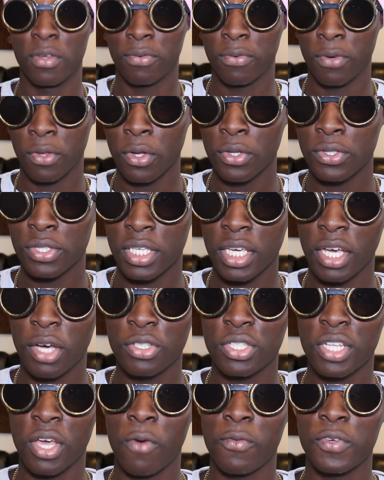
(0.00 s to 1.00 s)
for those
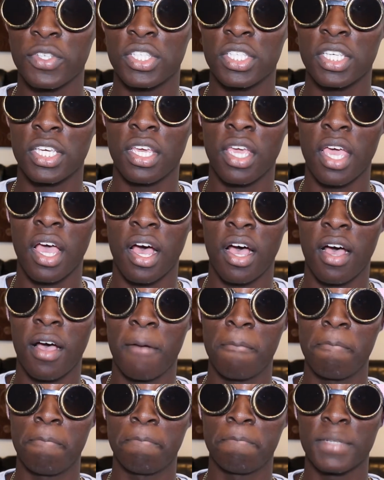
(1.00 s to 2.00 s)
girls that obviously
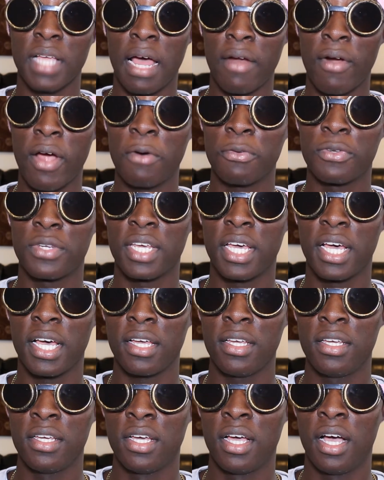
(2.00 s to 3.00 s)
are out
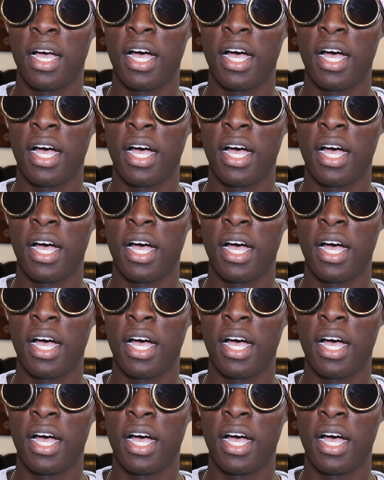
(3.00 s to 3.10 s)
there